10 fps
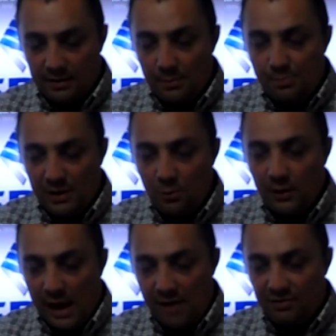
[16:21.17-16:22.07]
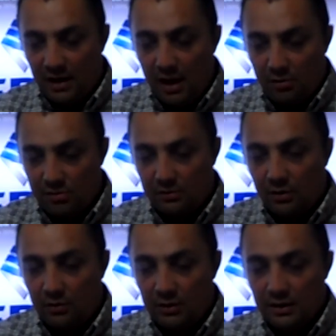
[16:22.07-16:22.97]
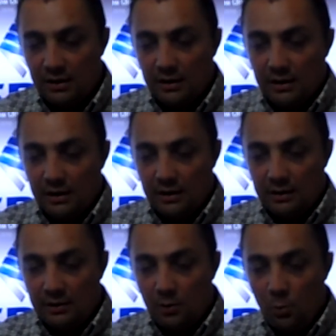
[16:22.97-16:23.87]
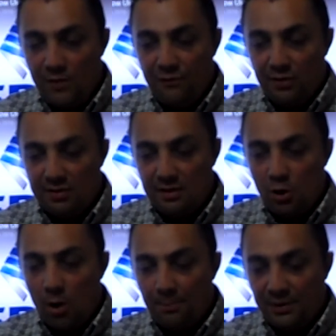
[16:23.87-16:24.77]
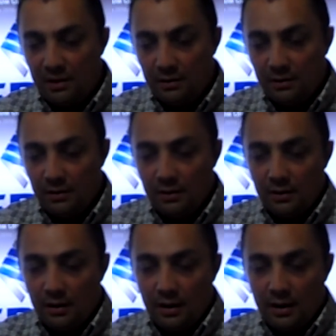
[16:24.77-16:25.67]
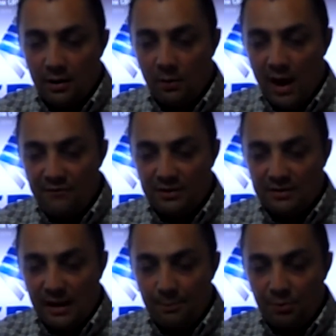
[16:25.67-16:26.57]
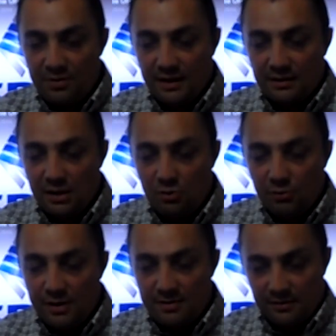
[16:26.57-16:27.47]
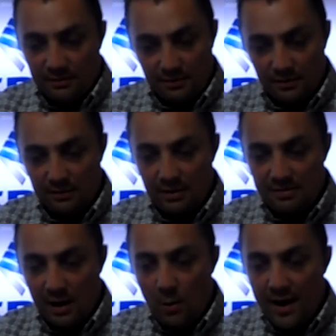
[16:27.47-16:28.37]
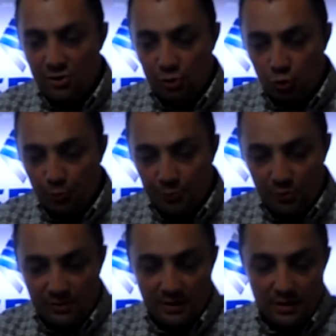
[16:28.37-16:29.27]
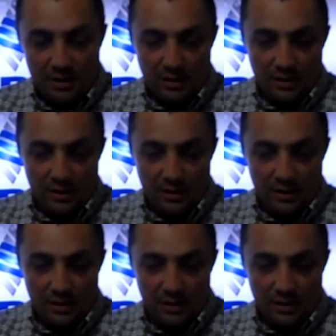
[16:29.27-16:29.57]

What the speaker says: SMP we have a loss, you know. And with the COMP, we have a 10% increase in the cell edge throughput.